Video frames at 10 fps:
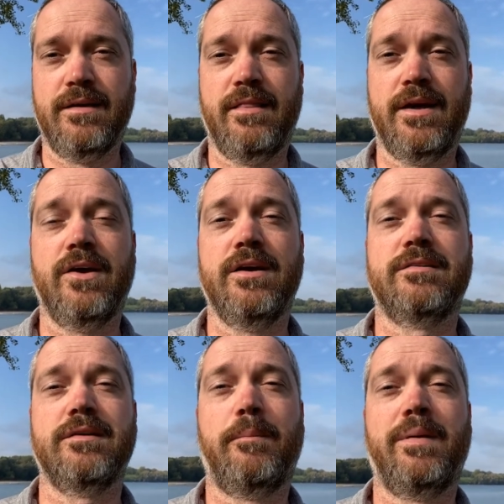There
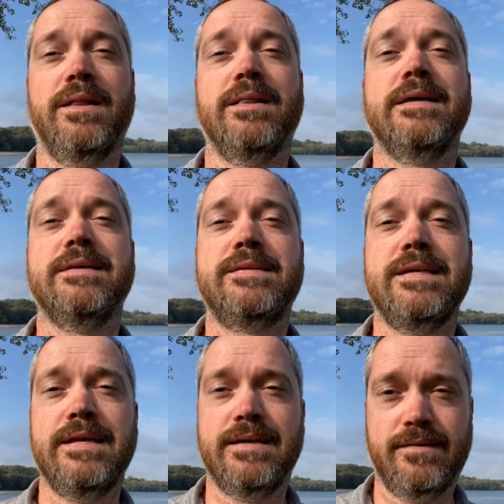is
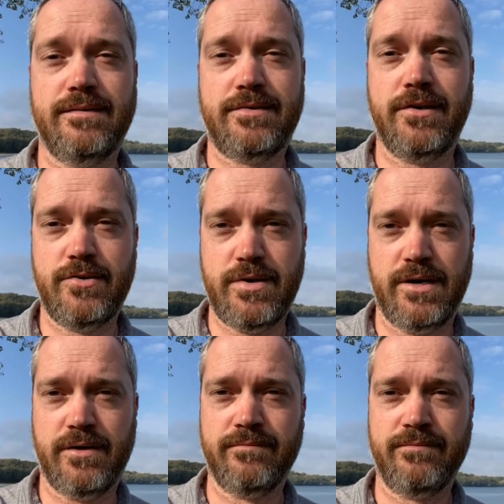plenty to do
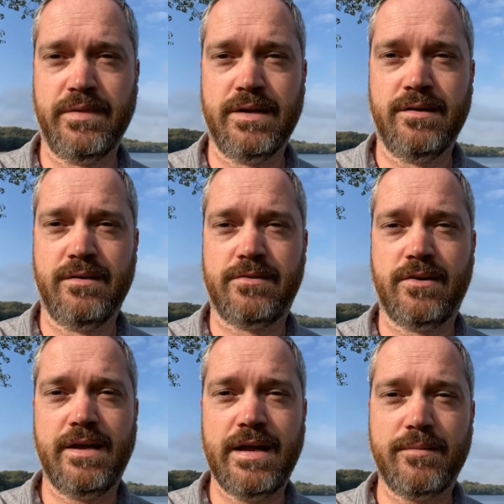here. So
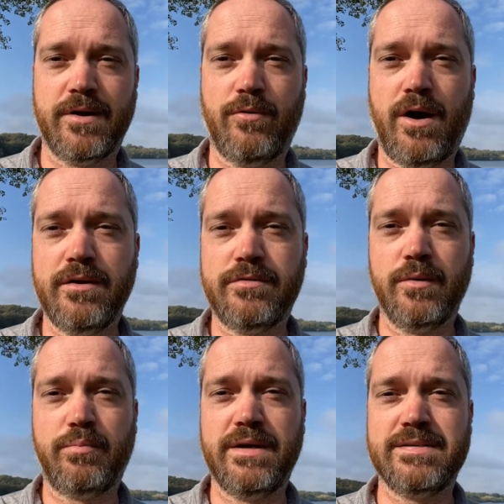today I'm gonna to walk you through a
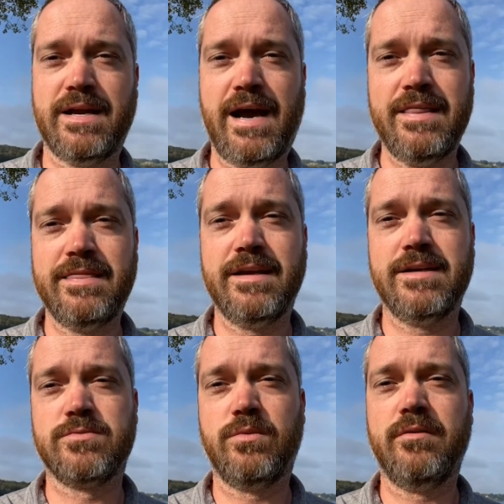place that I think
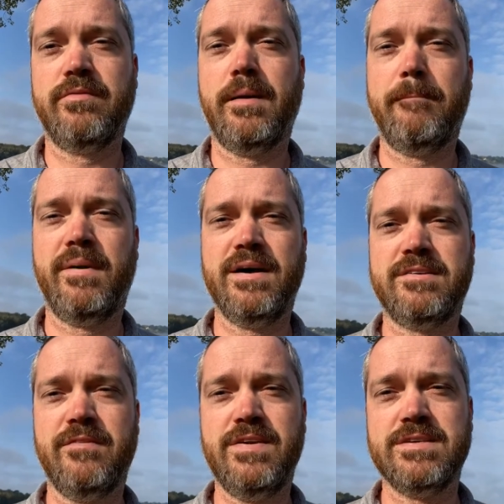is one of the must
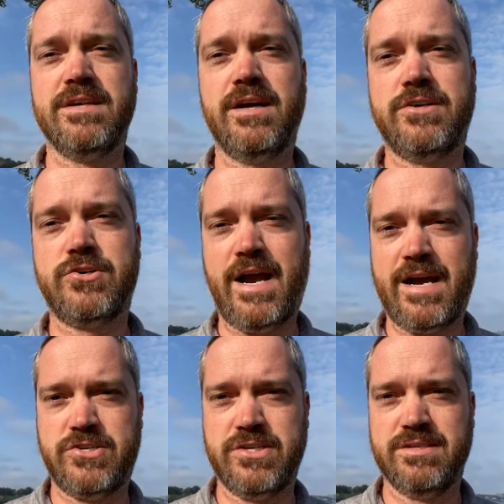visit
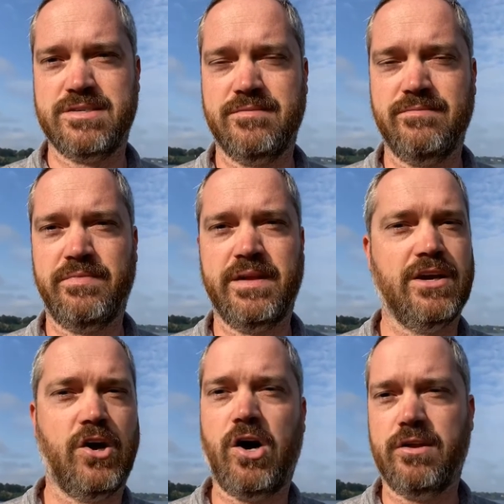attractions in
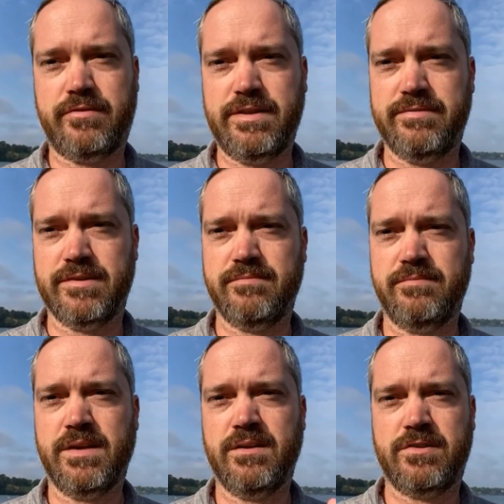all of Cleveland.
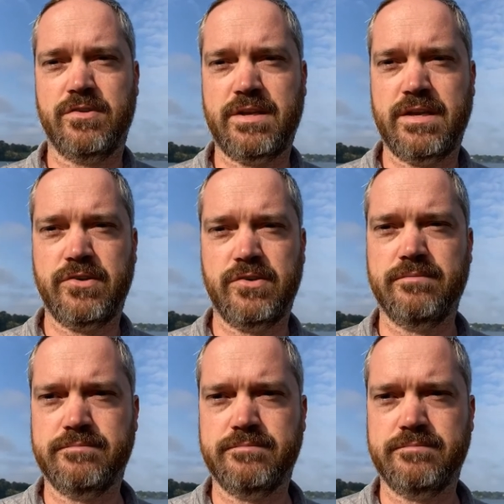So stay tuned.